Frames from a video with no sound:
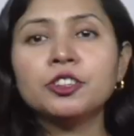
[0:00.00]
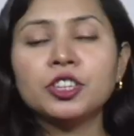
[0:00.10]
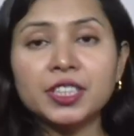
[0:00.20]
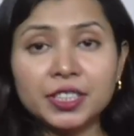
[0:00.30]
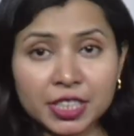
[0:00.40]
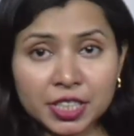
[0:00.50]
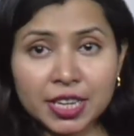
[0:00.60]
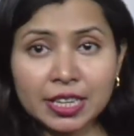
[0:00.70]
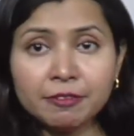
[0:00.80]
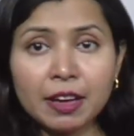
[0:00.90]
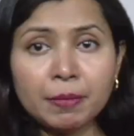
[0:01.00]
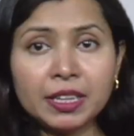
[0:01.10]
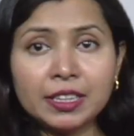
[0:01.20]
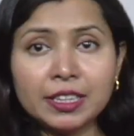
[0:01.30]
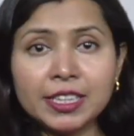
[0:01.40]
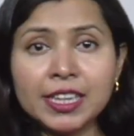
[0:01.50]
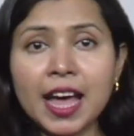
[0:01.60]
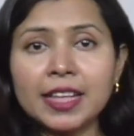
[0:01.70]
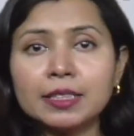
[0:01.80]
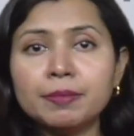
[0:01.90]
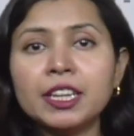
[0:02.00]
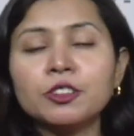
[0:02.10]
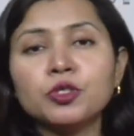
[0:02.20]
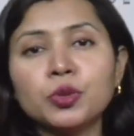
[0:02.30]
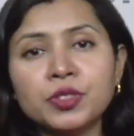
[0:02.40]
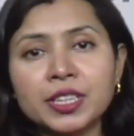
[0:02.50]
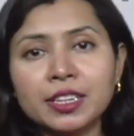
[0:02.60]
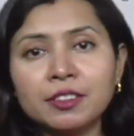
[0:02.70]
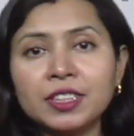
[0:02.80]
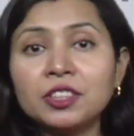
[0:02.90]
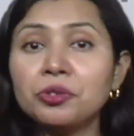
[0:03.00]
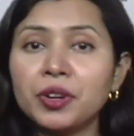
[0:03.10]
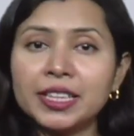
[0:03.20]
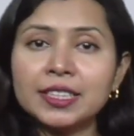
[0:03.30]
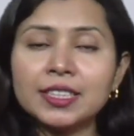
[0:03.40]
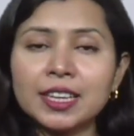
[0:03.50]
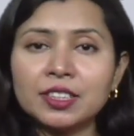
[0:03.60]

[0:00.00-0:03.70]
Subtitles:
Traditionally, femininity has been associated with traits such